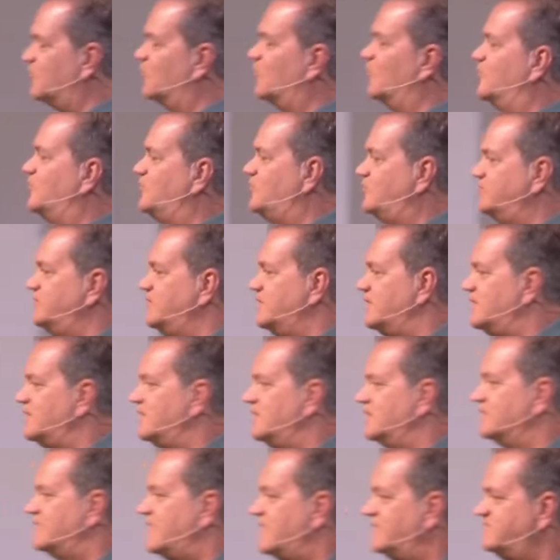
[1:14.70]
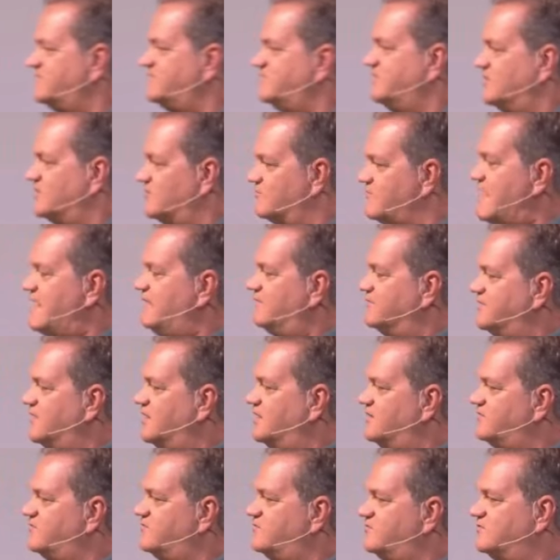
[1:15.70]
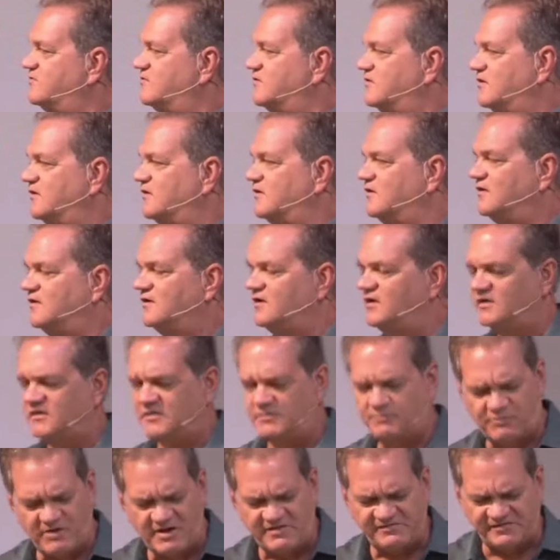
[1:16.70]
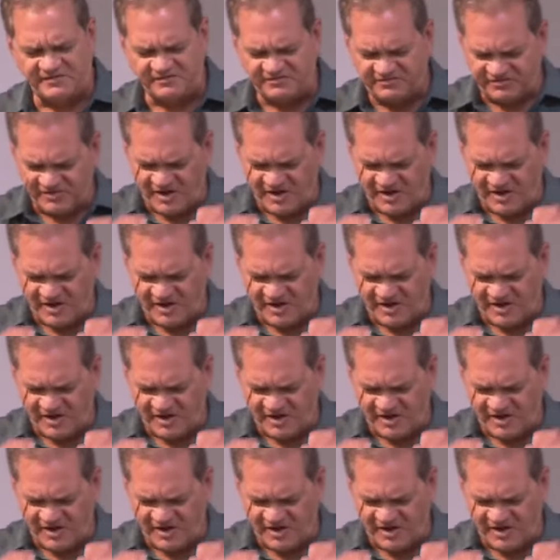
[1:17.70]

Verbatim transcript: world that's still around us, and the present